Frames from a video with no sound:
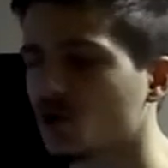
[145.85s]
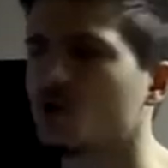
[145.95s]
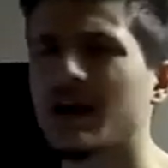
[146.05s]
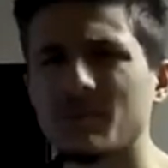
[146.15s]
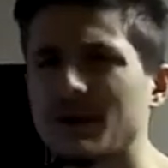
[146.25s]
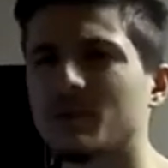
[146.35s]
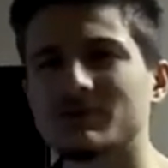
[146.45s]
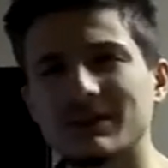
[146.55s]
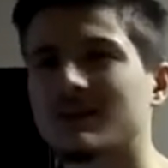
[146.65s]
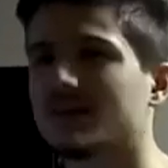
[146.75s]
A lot of people
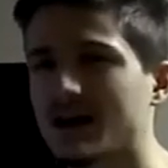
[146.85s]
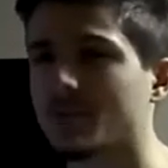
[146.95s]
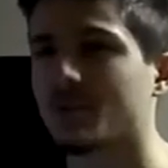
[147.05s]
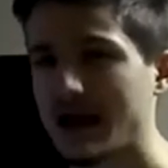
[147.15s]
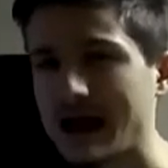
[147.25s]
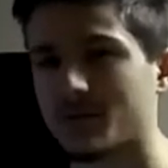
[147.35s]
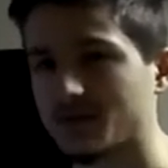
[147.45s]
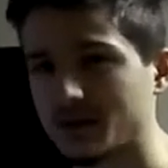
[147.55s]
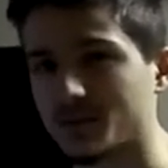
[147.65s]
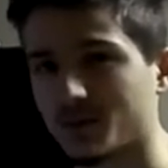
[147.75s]
didn't like black
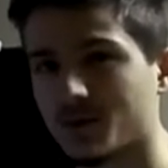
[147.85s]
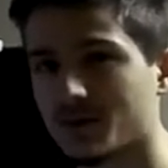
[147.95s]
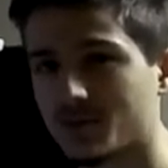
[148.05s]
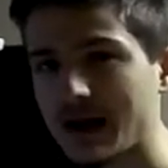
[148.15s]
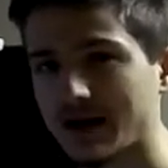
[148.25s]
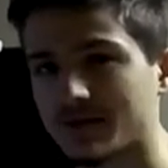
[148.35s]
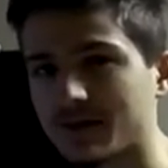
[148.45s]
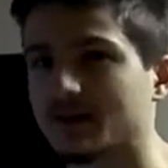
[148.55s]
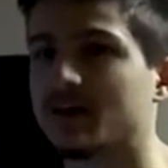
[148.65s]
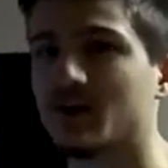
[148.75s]
people back
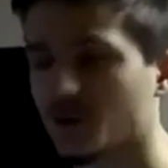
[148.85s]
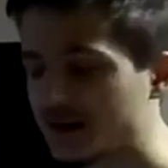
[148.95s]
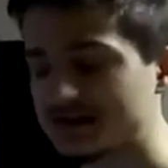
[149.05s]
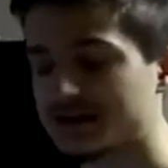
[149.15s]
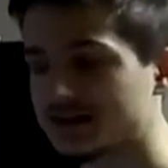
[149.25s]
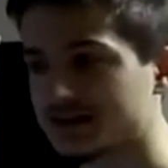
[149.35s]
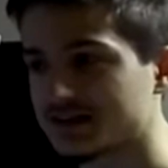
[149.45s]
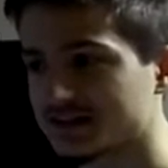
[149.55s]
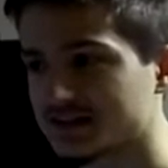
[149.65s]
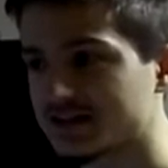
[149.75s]
then.
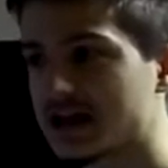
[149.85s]
1860s.